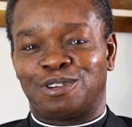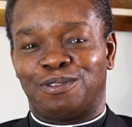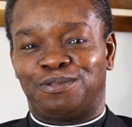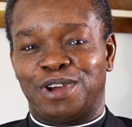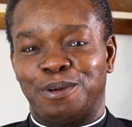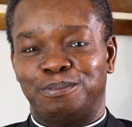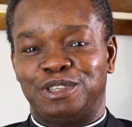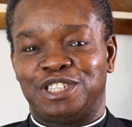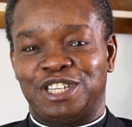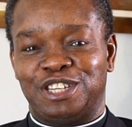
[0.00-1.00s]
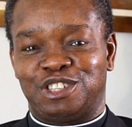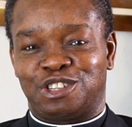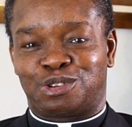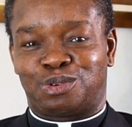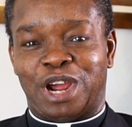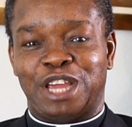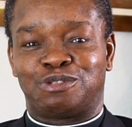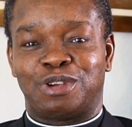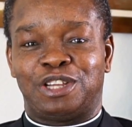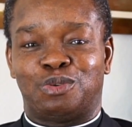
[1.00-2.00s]
of Jesus
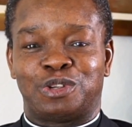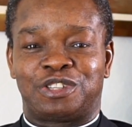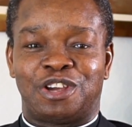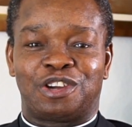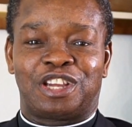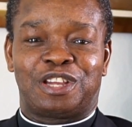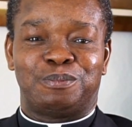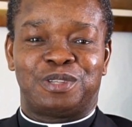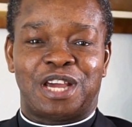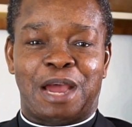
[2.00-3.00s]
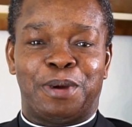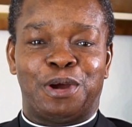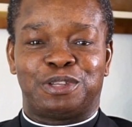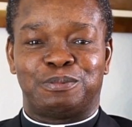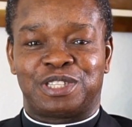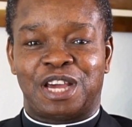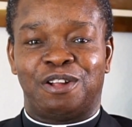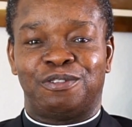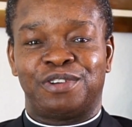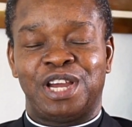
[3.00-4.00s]
Christ when he was talking about
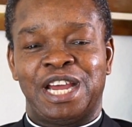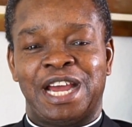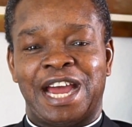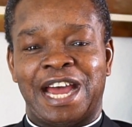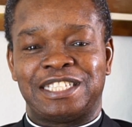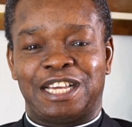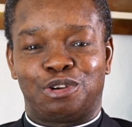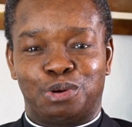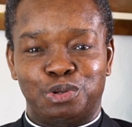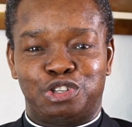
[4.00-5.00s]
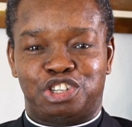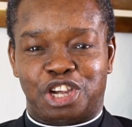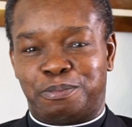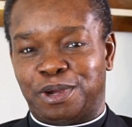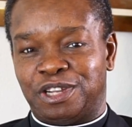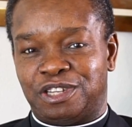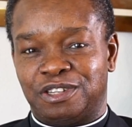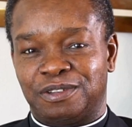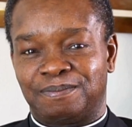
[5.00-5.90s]
himself as a good shepherd